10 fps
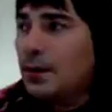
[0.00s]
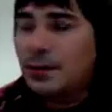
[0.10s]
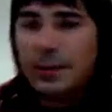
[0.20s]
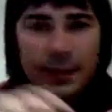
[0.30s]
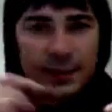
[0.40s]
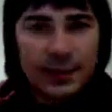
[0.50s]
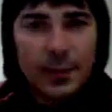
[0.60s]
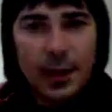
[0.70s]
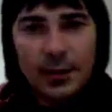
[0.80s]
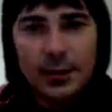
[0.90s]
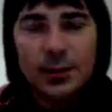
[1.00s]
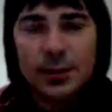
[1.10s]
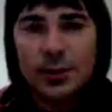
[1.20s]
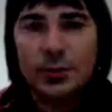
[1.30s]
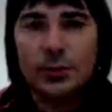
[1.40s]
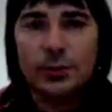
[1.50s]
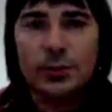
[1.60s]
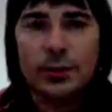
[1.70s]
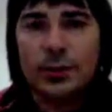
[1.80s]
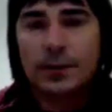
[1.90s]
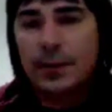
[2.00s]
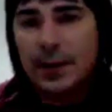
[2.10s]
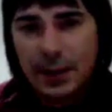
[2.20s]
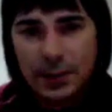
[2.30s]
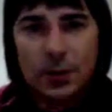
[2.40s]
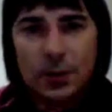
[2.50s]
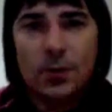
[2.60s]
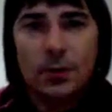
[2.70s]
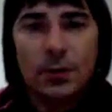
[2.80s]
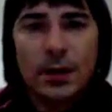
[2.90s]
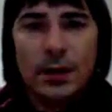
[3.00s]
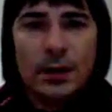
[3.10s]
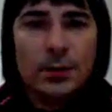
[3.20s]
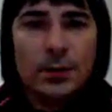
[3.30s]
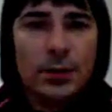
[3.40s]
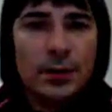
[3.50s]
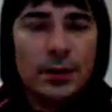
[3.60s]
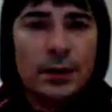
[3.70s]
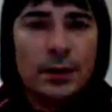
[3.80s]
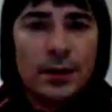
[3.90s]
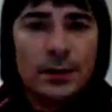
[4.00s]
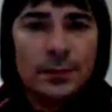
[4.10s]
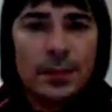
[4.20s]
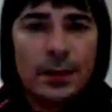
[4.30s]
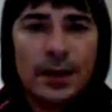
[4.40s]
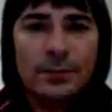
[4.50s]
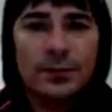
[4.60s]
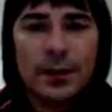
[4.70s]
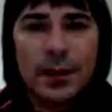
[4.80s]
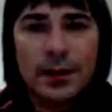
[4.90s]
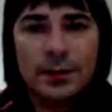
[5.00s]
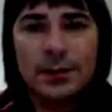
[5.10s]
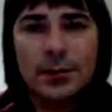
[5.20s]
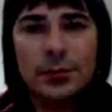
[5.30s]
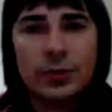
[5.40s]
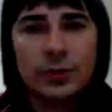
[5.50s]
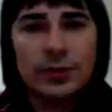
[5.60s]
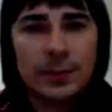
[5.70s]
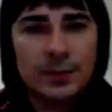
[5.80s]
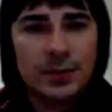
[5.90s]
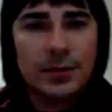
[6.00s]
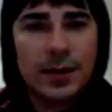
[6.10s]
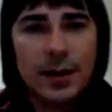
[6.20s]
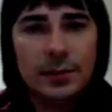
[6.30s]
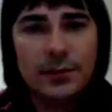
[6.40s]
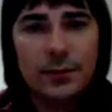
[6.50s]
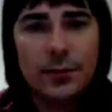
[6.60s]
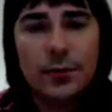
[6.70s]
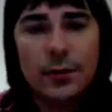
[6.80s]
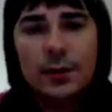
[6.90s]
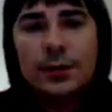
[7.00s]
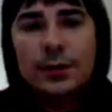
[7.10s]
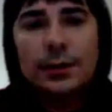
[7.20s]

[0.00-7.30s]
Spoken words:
psychosomatic issue, and so on. So I would ask you to subscribe for